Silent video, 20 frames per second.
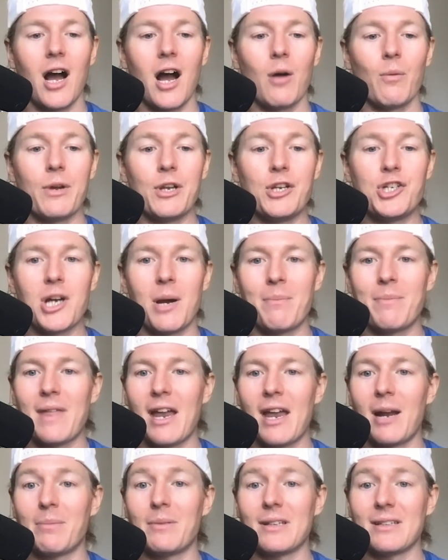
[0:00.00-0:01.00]
we jumped
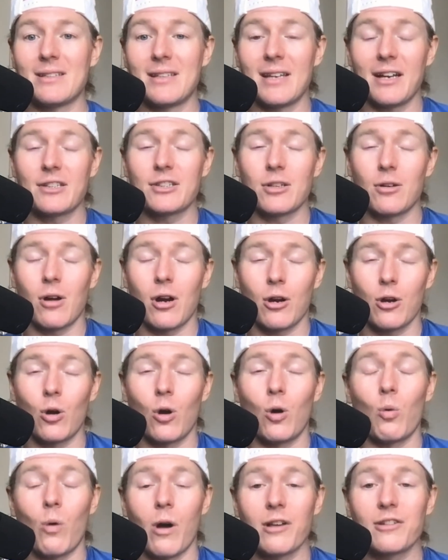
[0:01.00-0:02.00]
that up to 6. So our
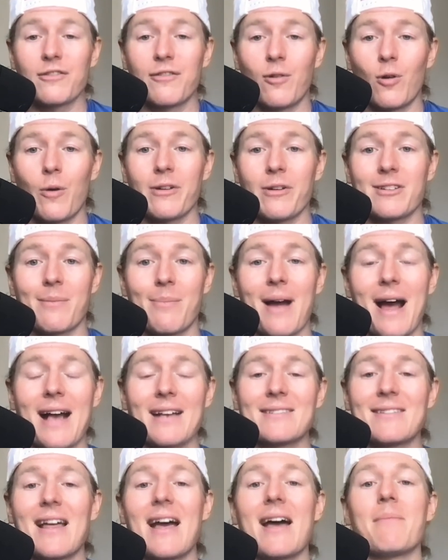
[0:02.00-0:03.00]
goal was 4. We
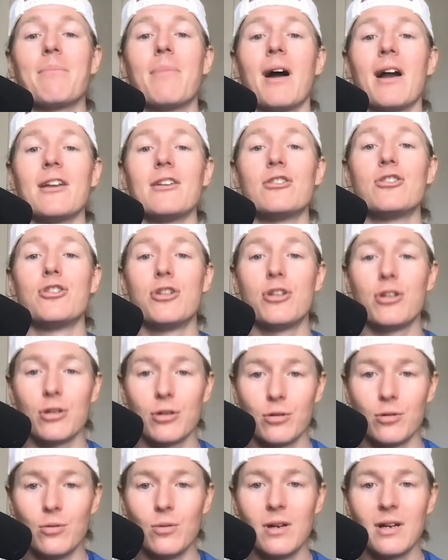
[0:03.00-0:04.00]
surpassed that by
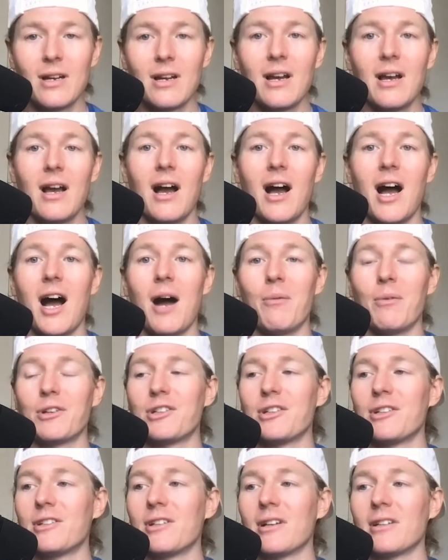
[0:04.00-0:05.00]
2,
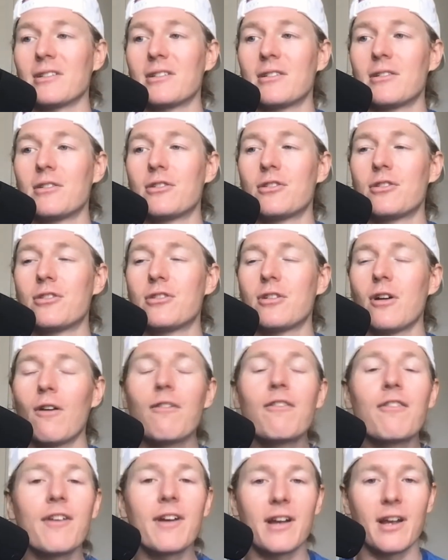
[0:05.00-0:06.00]
which is just so
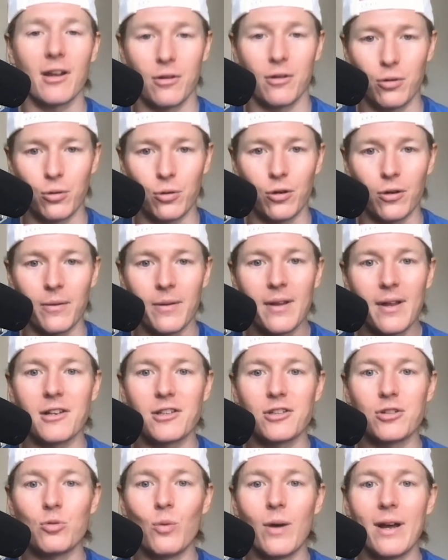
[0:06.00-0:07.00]
freaking cool
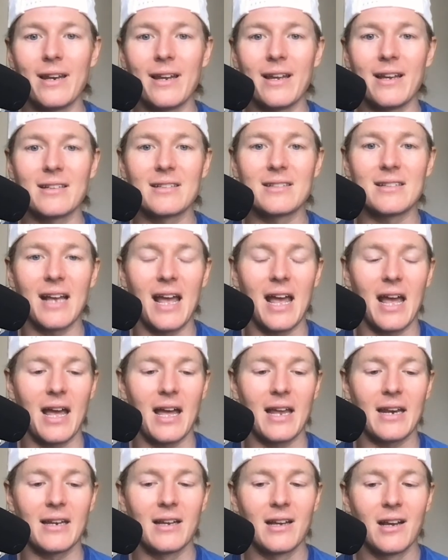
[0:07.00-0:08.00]
to witness.
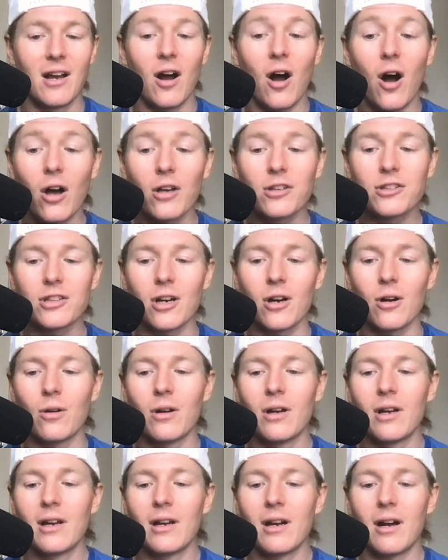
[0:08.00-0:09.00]
And
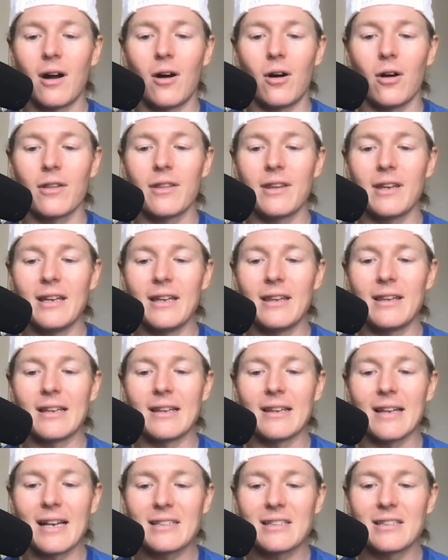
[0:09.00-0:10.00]
also all the
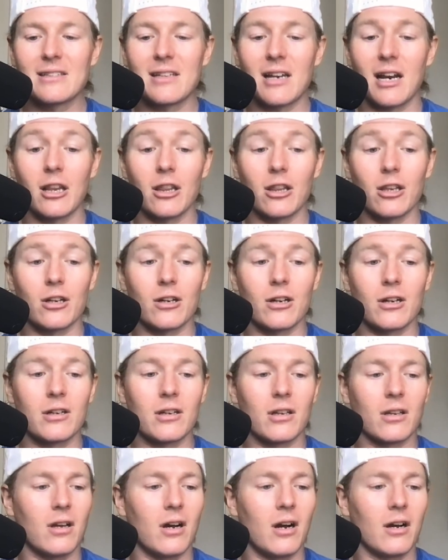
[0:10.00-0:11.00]
lessons that I learned
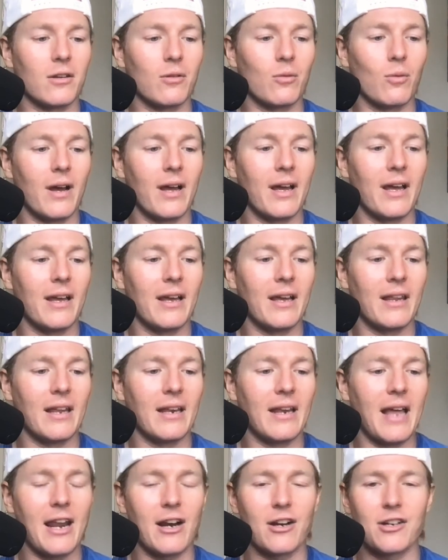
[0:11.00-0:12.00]
along the way and then
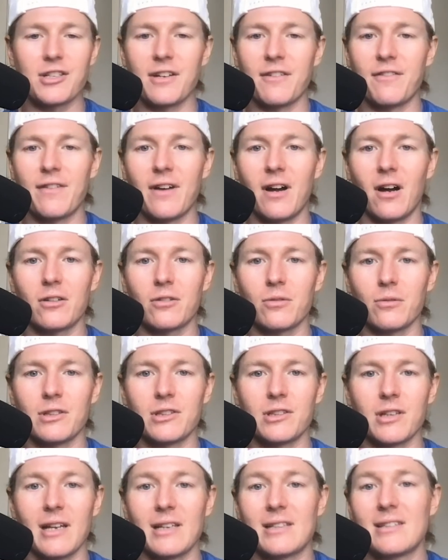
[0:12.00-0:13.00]
the energy felt
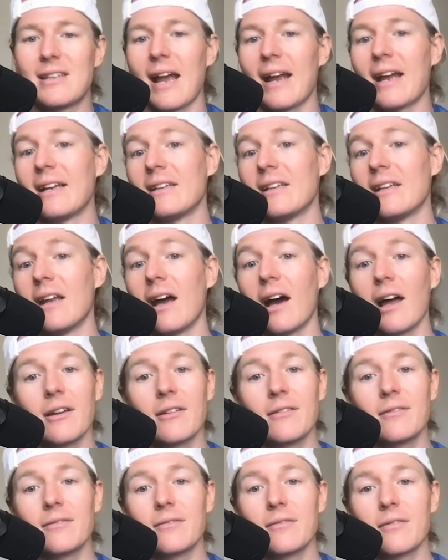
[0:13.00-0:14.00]
it's second to none,
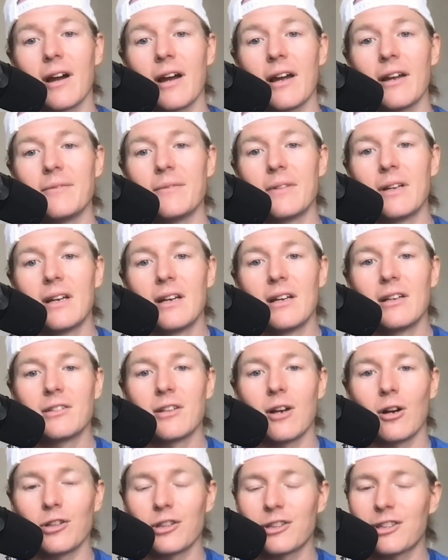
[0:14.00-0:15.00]
right?
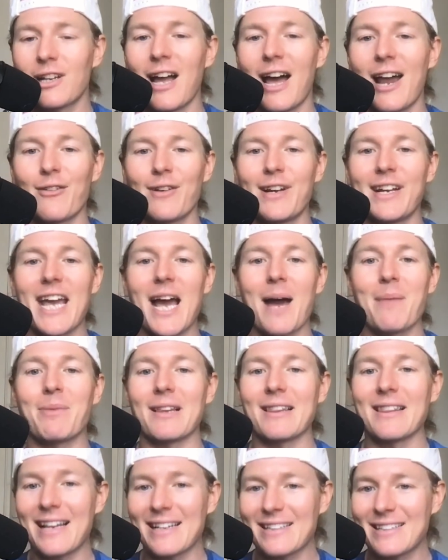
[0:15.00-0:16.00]
So just to kind of recap, the
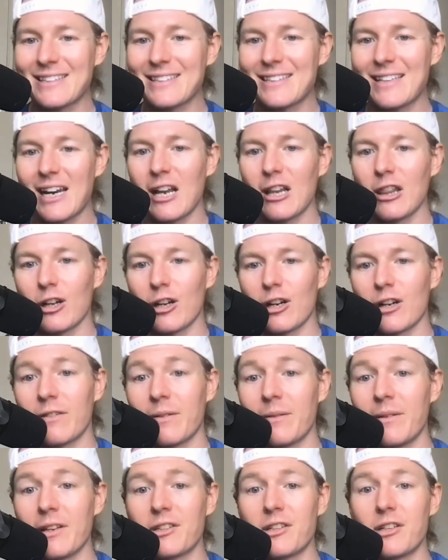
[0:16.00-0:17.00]
lessons that I learned
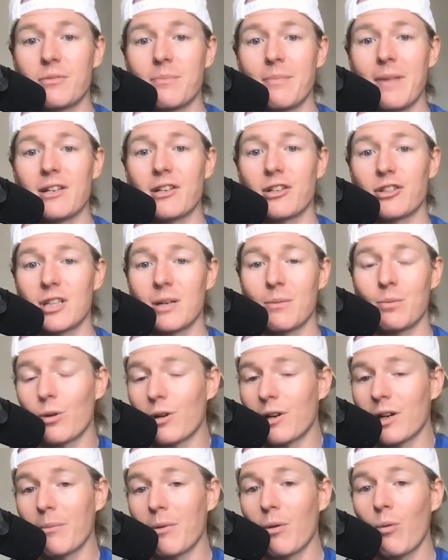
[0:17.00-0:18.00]
from this amazing trip
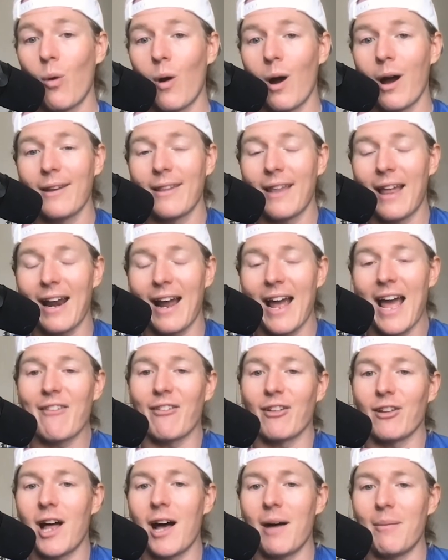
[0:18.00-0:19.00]
were, number one, that I have
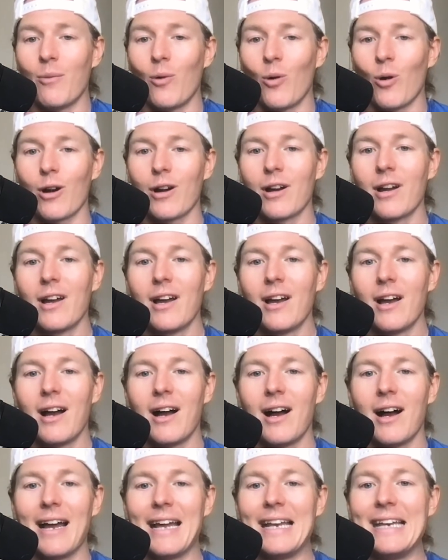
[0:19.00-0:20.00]
a lot more
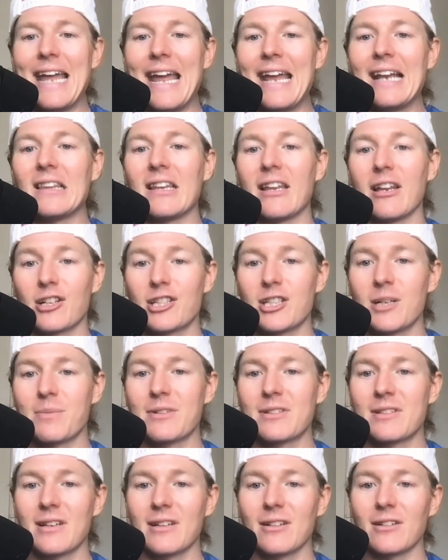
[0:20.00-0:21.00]
innate leadership
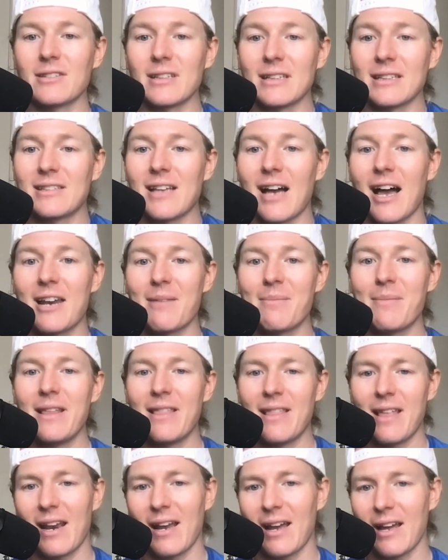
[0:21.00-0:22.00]
skills inside of me
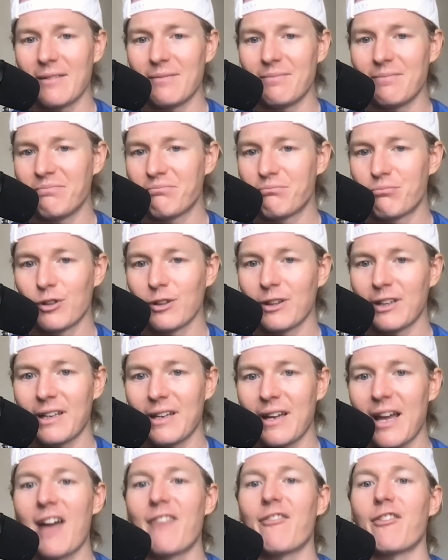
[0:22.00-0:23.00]
that I
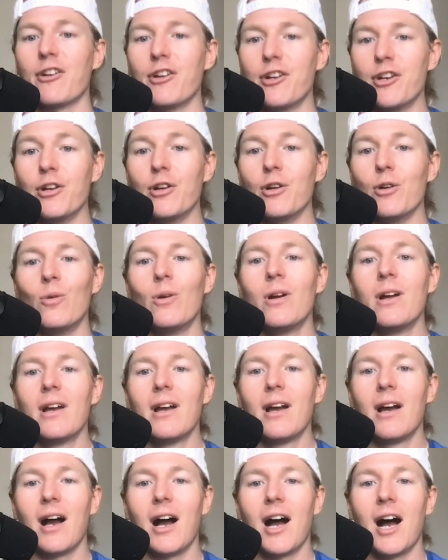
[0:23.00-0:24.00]
really ever knew,
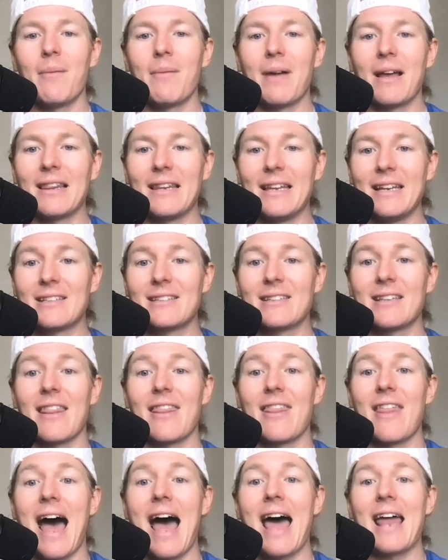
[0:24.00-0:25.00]
at least to
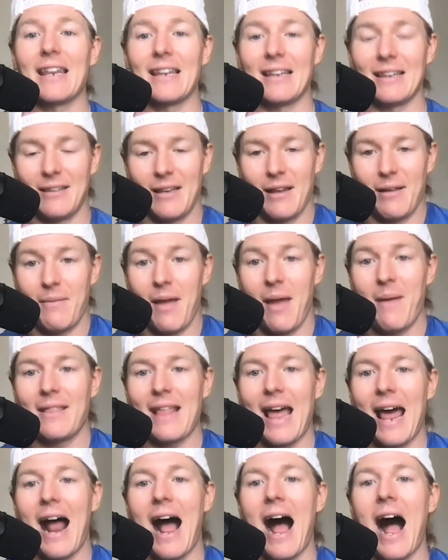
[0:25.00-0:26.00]
that
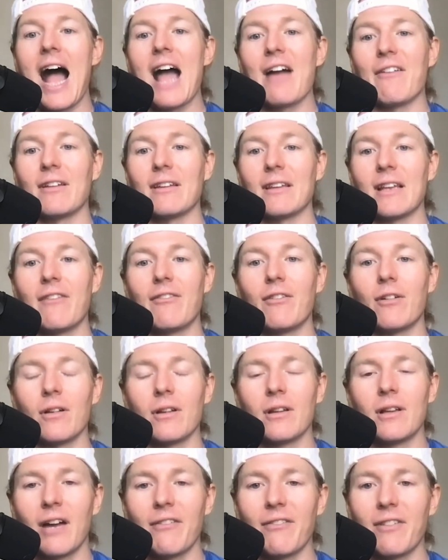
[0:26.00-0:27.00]
high of a
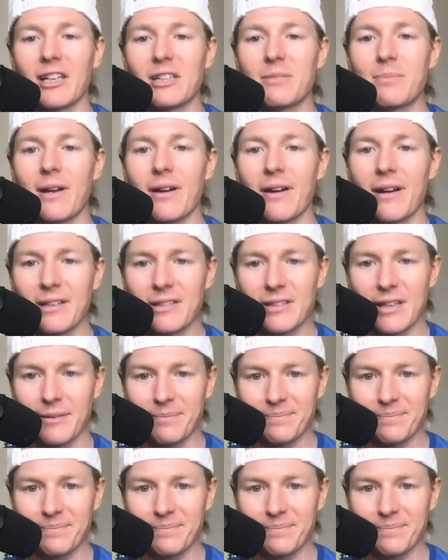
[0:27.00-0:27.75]
level of an experience